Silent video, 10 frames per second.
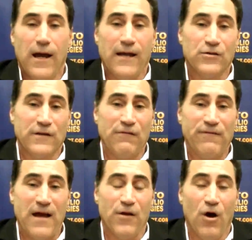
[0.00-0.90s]
And so they
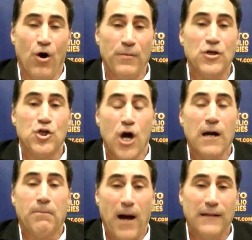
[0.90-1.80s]
found a home in
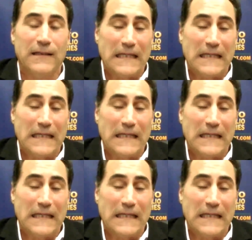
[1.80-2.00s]
junk bond